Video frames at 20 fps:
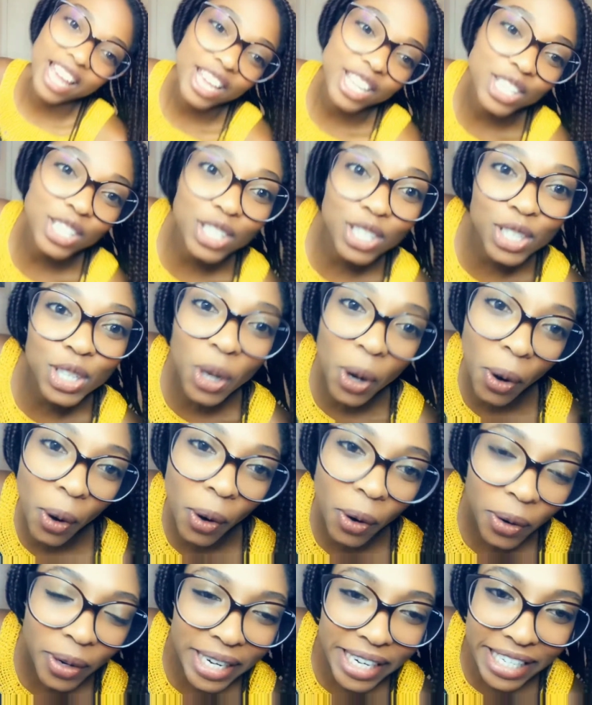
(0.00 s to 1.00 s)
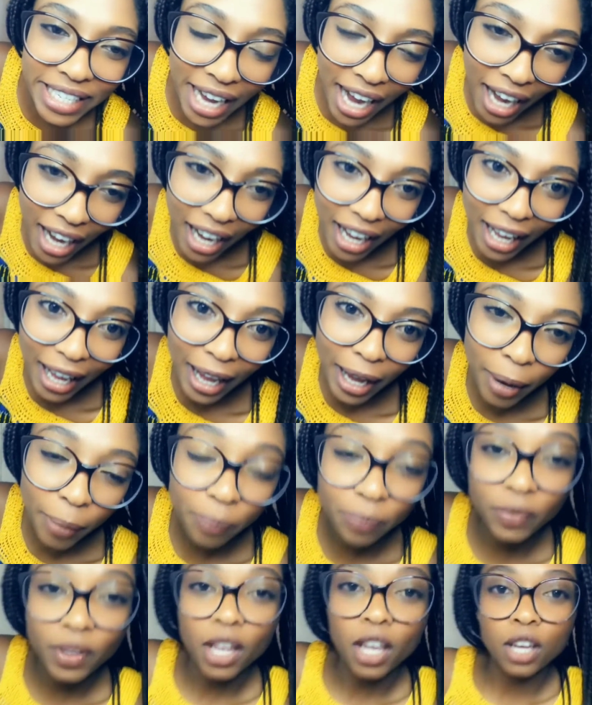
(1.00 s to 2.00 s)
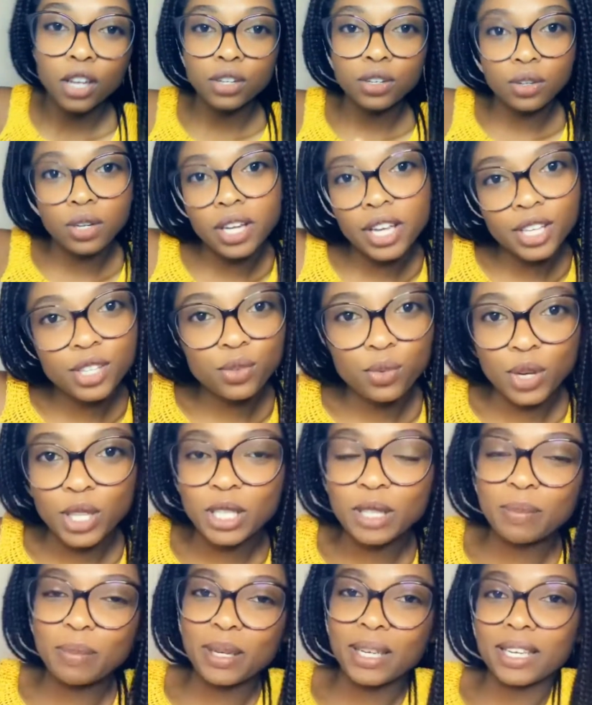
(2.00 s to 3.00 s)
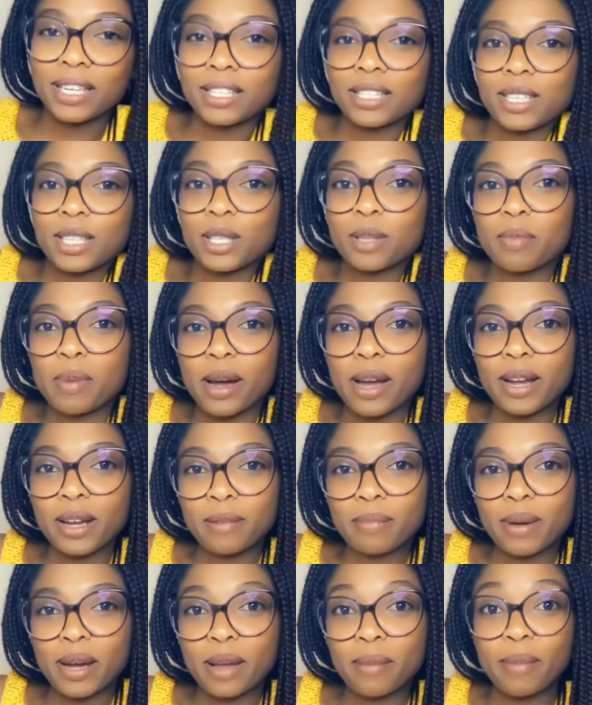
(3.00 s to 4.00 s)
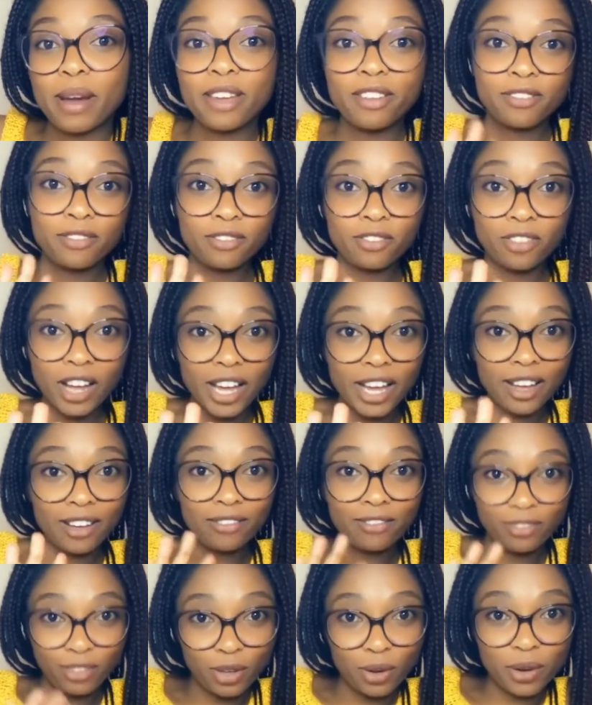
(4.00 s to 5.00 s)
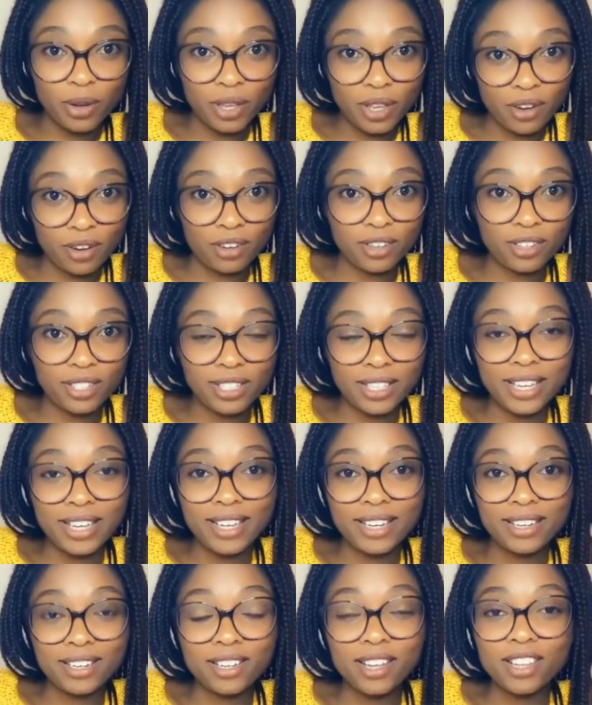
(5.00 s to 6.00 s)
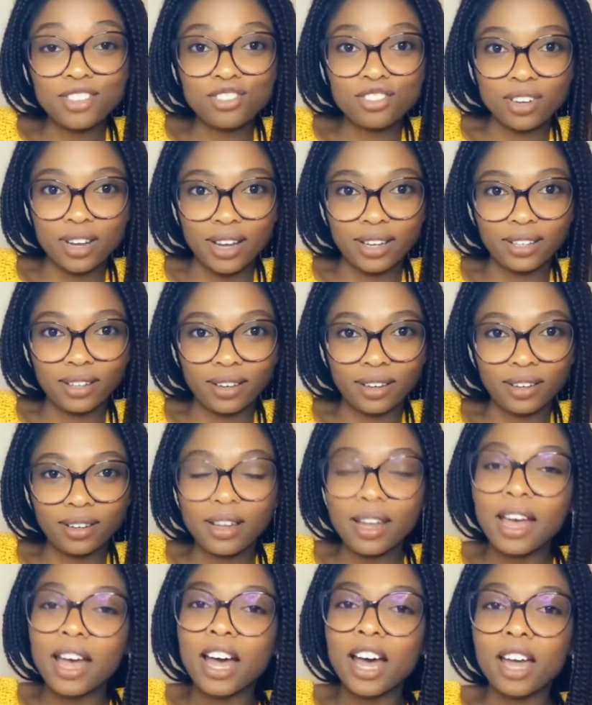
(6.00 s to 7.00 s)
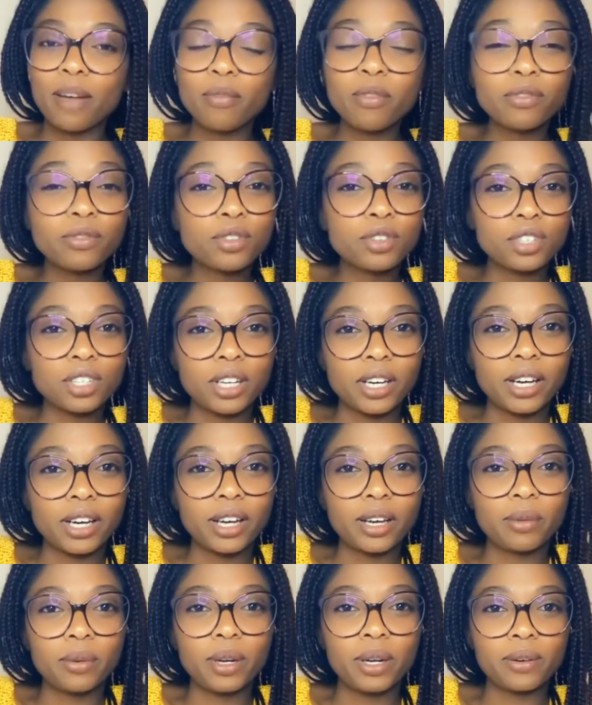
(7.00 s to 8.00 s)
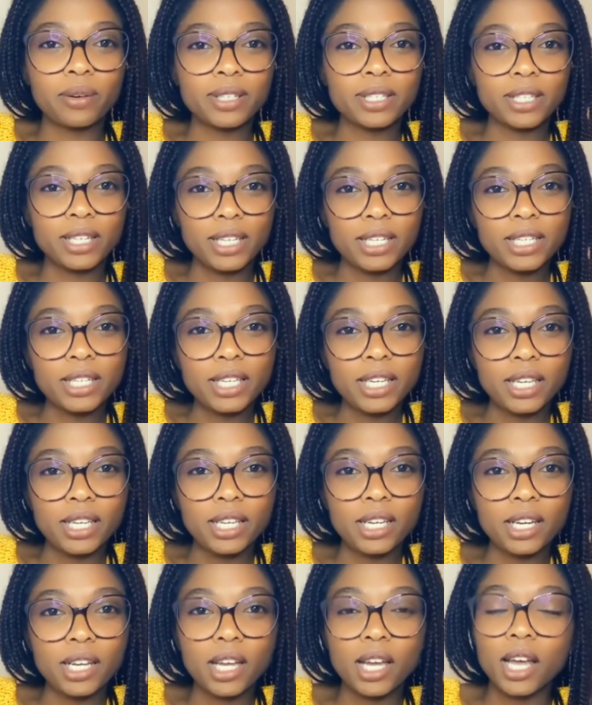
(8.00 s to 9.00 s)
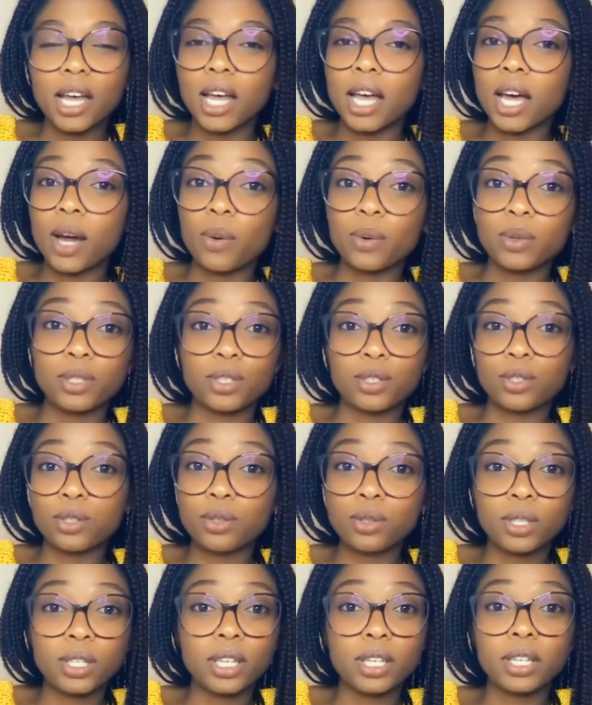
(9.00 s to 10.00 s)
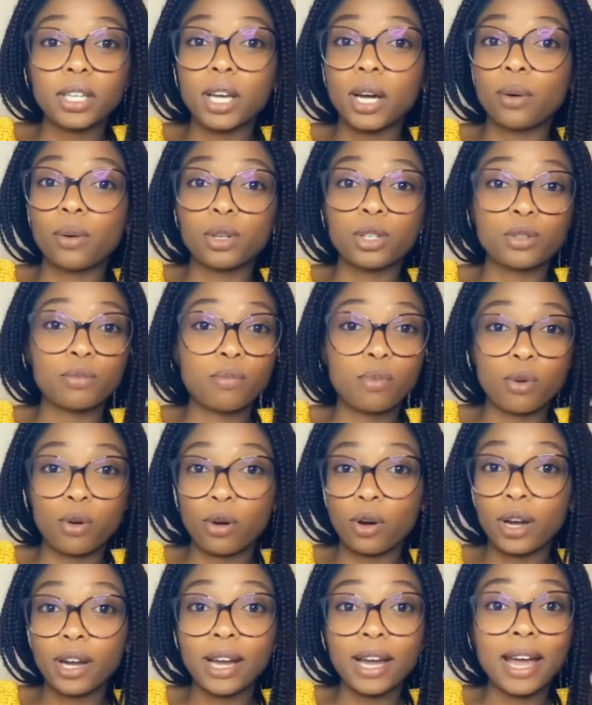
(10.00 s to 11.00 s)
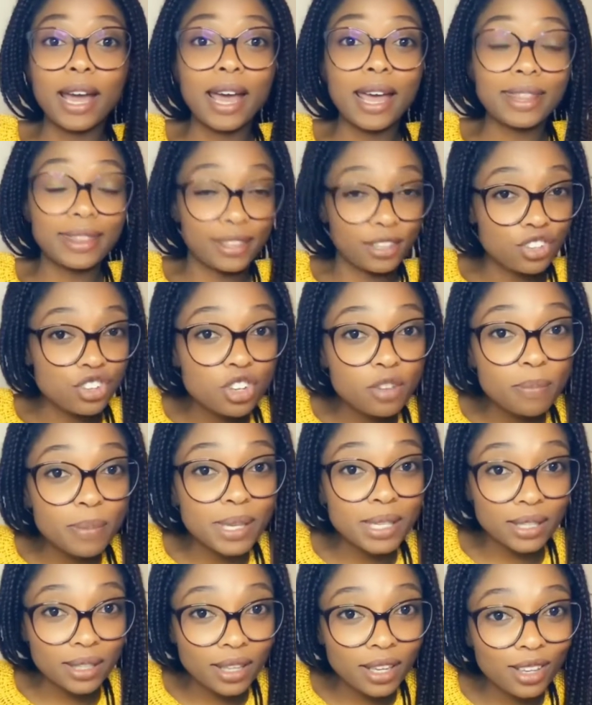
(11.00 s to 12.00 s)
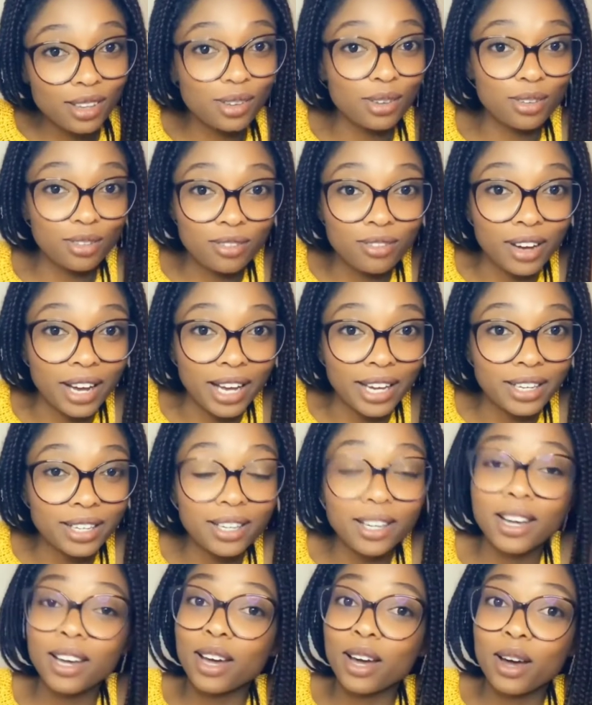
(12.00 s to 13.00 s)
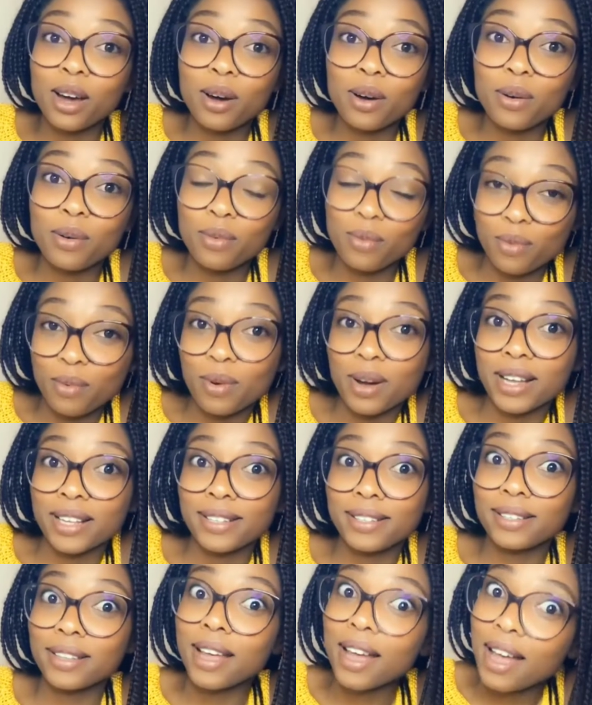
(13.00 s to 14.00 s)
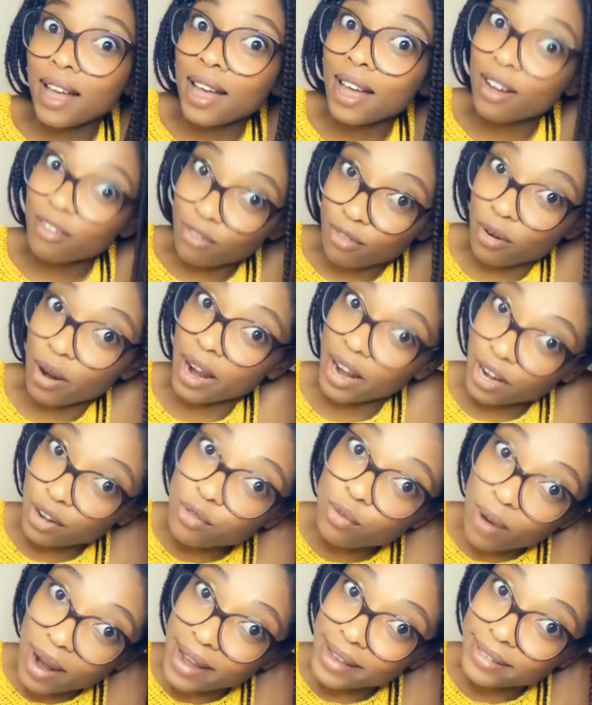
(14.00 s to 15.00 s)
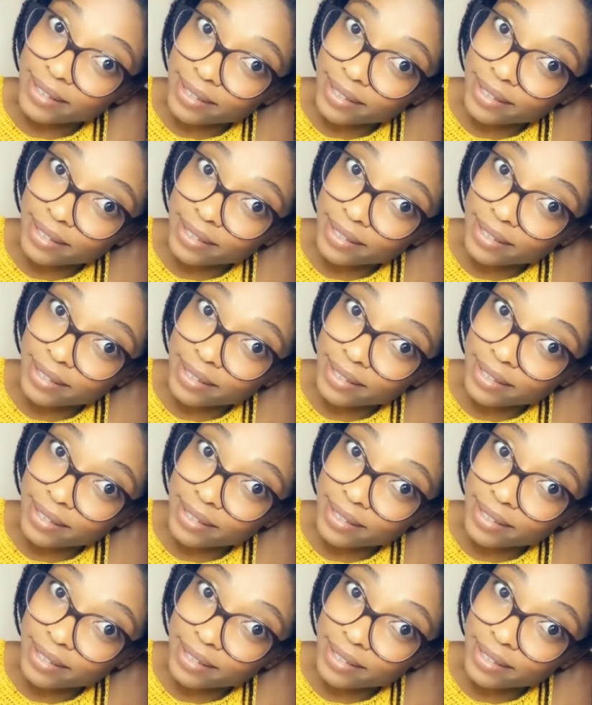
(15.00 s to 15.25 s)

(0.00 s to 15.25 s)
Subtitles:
Story time! Today's recipe is inspired by my 5 long years in China. I moved to Shanghai when I was 19. I was a student, I was broke, and the cheapest thing you could find was fried rice.